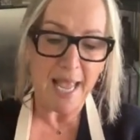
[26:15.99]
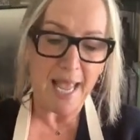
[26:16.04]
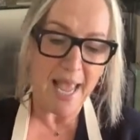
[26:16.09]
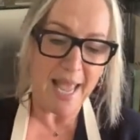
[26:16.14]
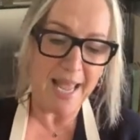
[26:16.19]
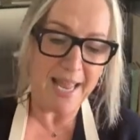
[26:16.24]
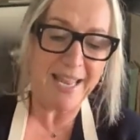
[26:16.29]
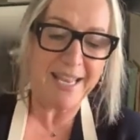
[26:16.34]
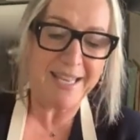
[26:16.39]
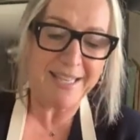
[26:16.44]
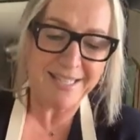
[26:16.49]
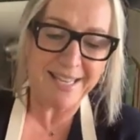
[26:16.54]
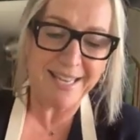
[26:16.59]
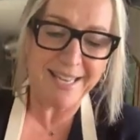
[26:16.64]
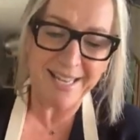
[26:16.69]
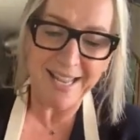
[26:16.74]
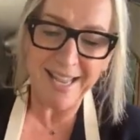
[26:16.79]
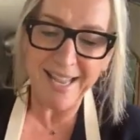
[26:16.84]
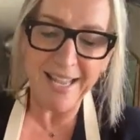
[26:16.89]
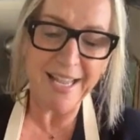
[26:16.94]
And
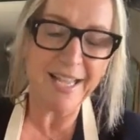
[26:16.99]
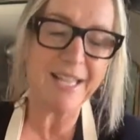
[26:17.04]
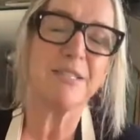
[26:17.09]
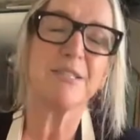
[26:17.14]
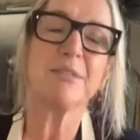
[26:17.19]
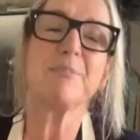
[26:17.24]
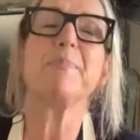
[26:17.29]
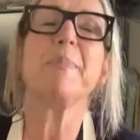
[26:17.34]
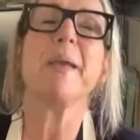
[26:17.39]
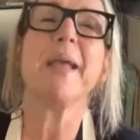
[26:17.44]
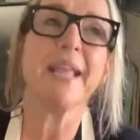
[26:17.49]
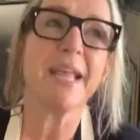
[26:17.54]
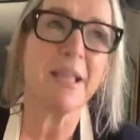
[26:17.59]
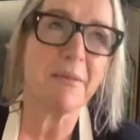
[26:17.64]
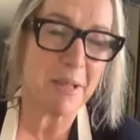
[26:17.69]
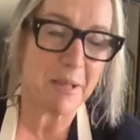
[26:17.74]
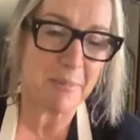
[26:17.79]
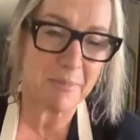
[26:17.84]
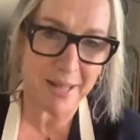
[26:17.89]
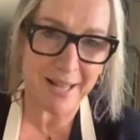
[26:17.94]
he's begging
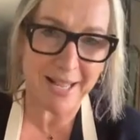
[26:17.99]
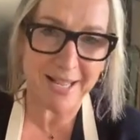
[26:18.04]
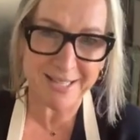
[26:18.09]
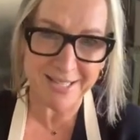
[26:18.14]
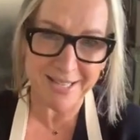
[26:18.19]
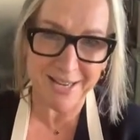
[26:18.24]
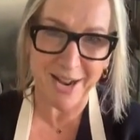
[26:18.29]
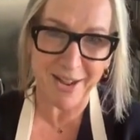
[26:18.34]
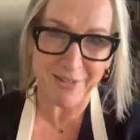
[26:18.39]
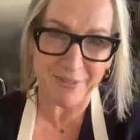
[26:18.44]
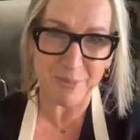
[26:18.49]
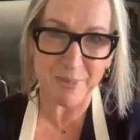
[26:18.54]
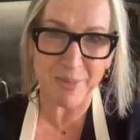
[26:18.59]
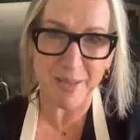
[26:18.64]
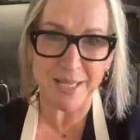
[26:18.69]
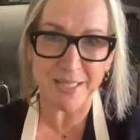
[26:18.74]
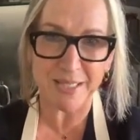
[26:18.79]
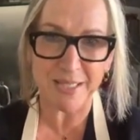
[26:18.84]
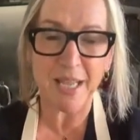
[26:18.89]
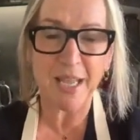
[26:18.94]
me, "Please, can I have a
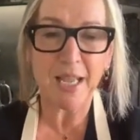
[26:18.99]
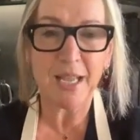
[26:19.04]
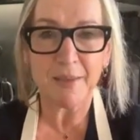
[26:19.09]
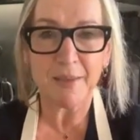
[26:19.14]
piece?"